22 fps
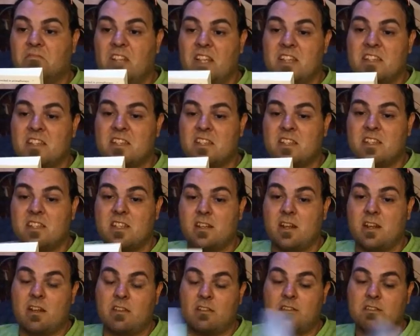less than
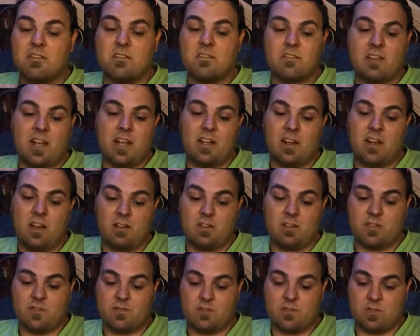$10,
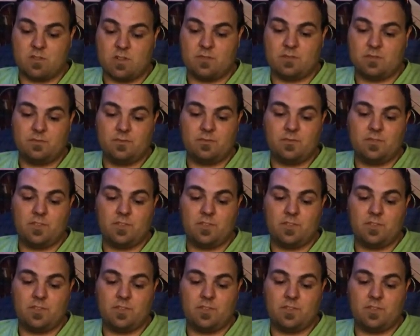$9 for it.